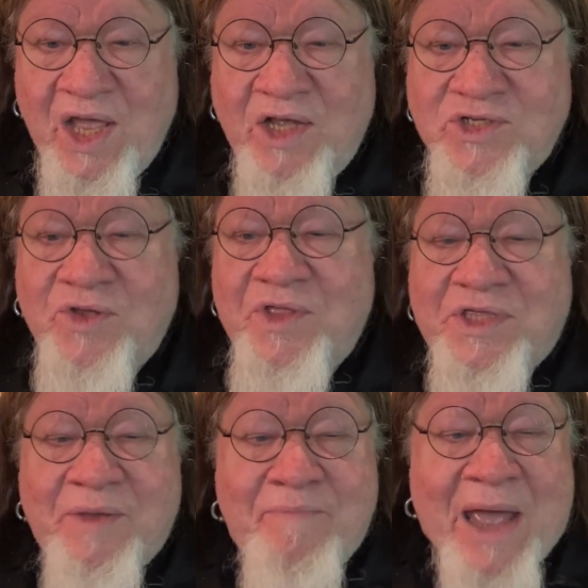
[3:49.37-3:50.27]
so
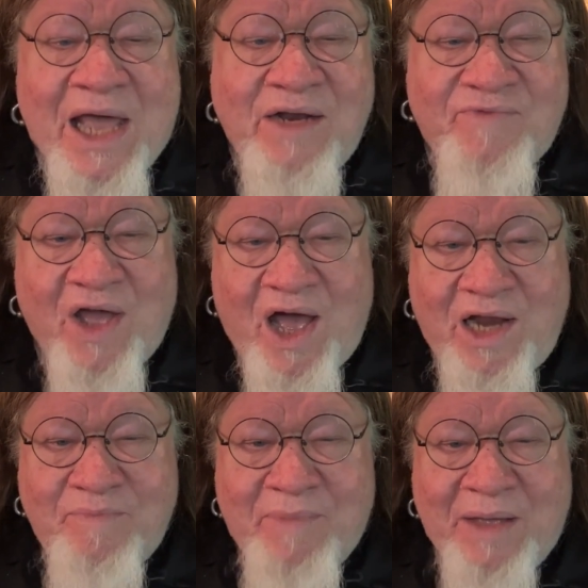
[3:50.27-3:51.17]
that the man of
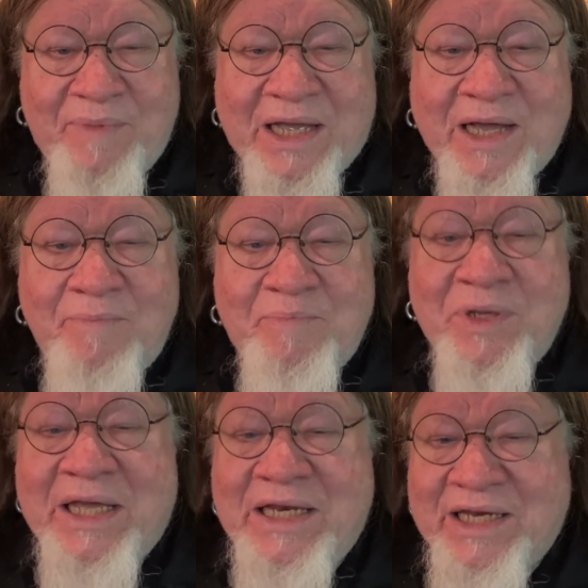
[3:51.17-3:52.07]
God may be
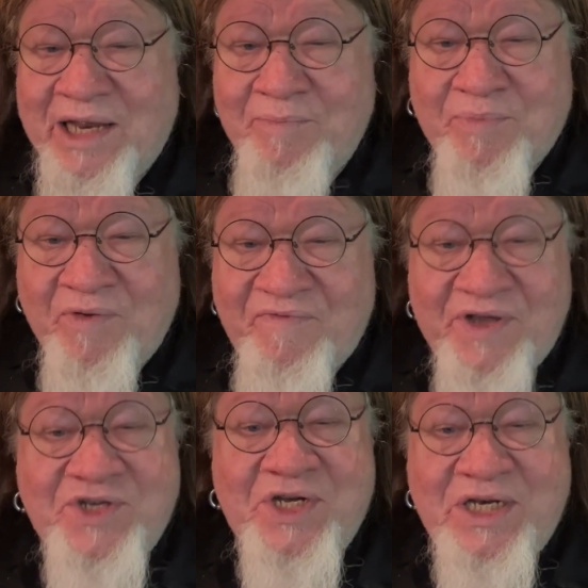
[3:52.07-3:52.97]
complete and
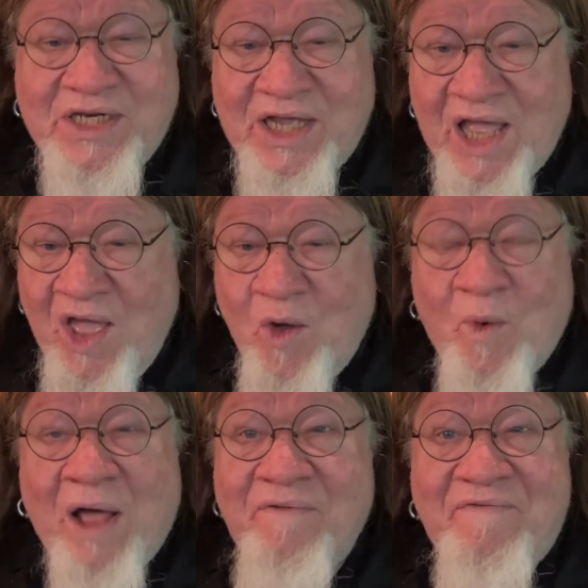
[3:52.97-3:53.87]
proficient,
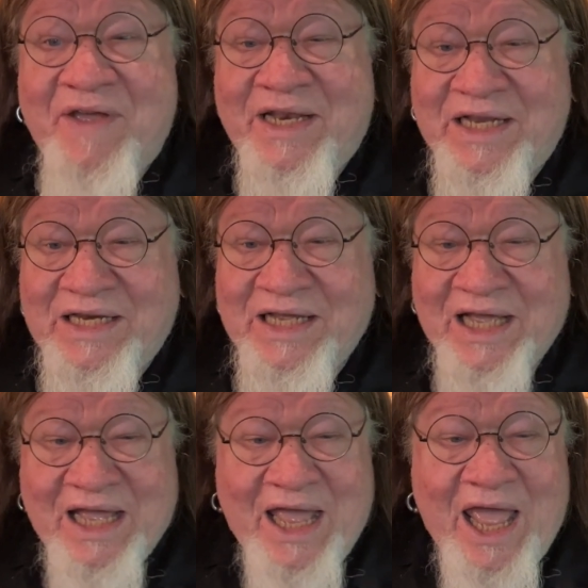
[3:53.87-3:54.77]
well fitted,
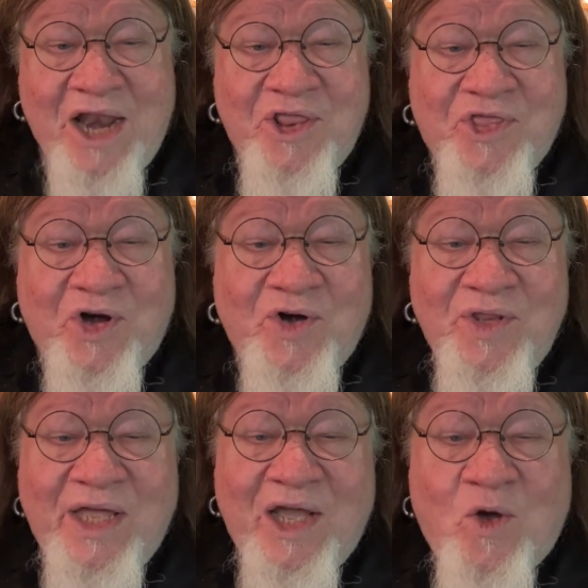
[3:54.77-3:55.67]
and
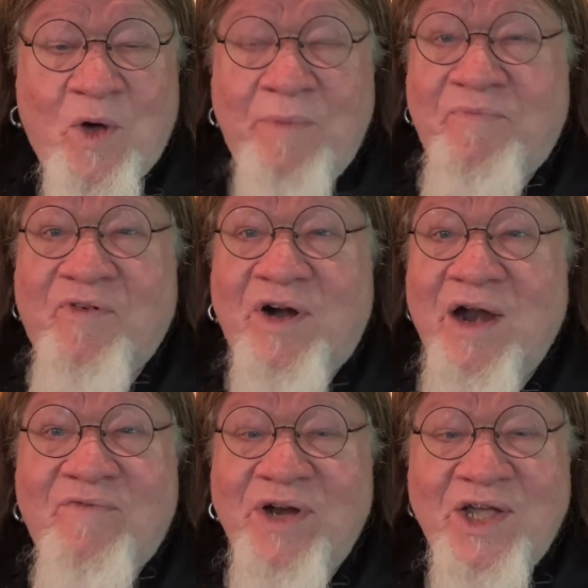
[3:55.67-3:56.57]
thoroughly equipped for
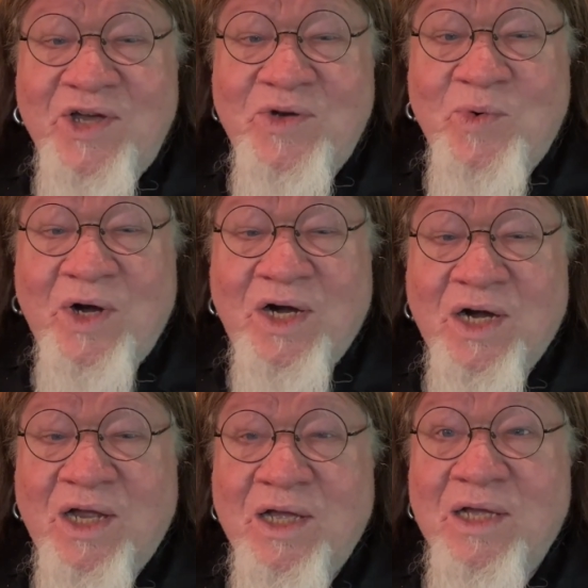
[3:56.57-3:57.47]
every good
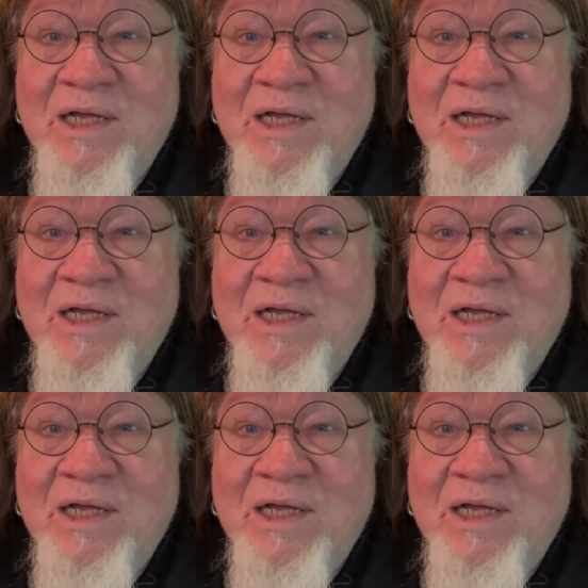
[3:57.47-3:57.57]
work.